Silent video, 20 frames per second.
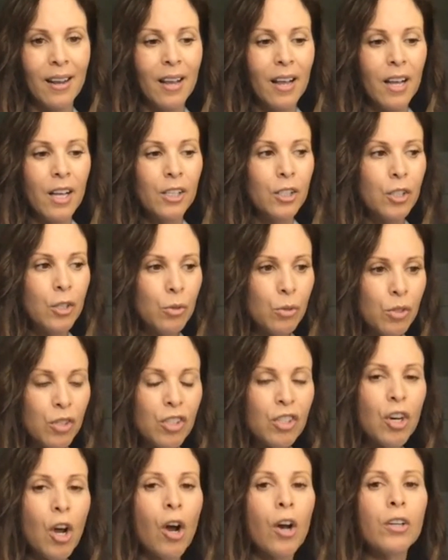to
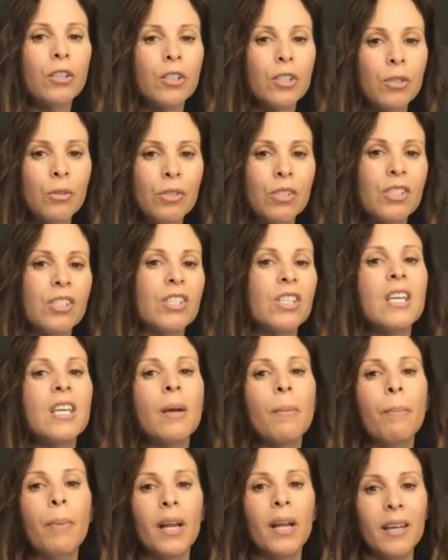start to see
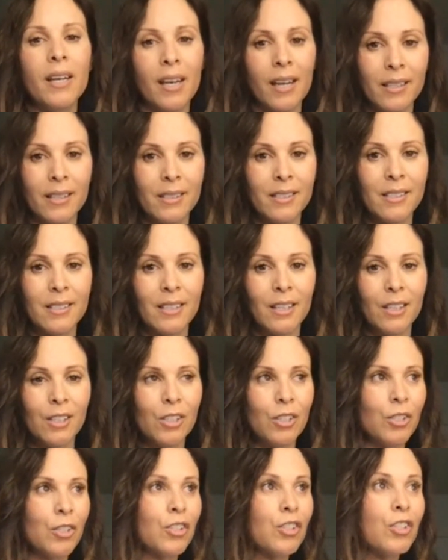abundance, to
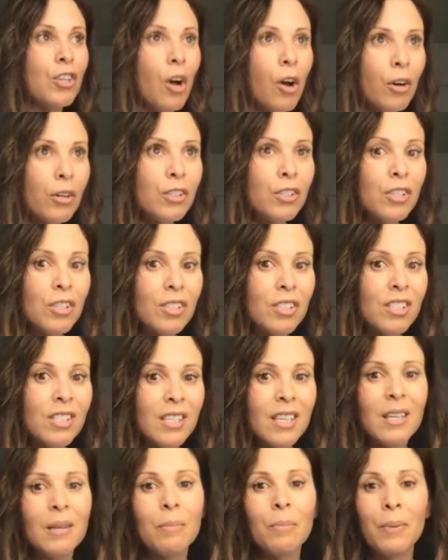start to see
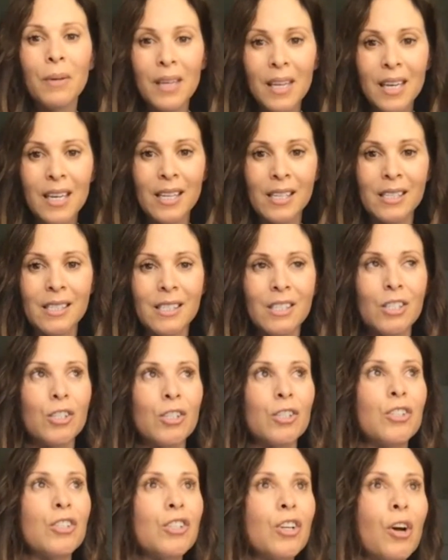peace, to
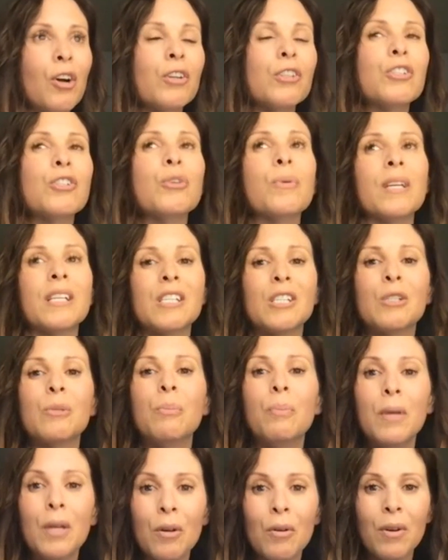start to
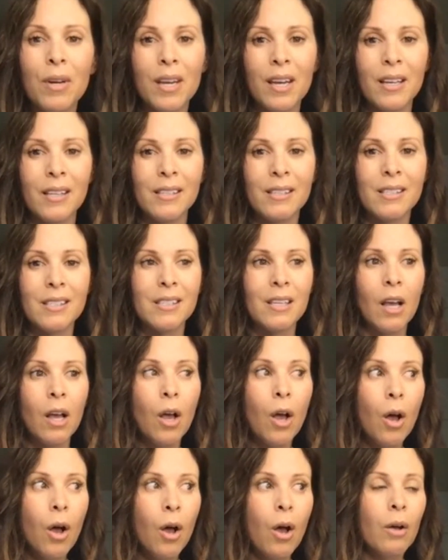experience
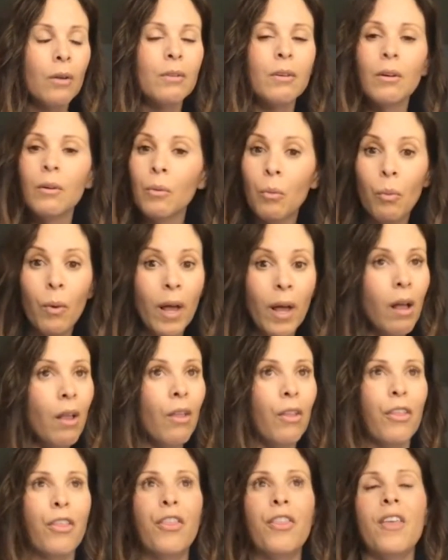wealth
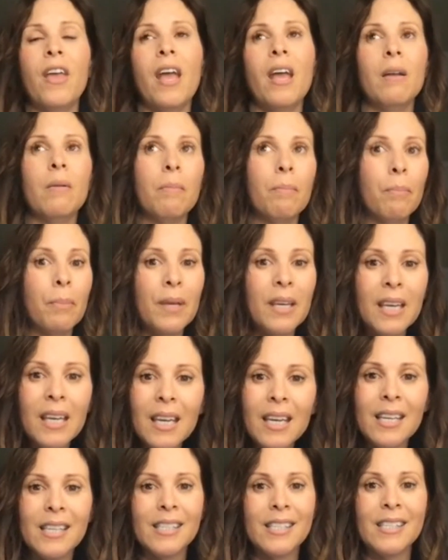and
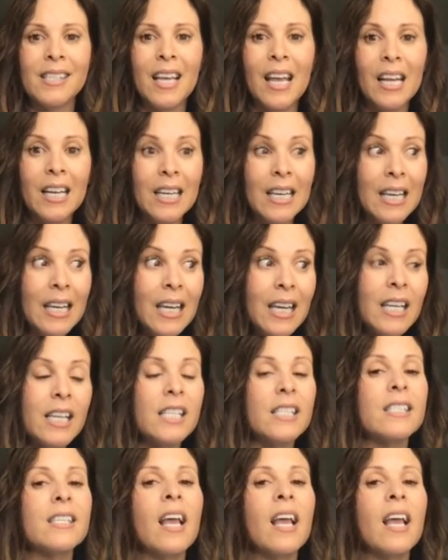peace and ease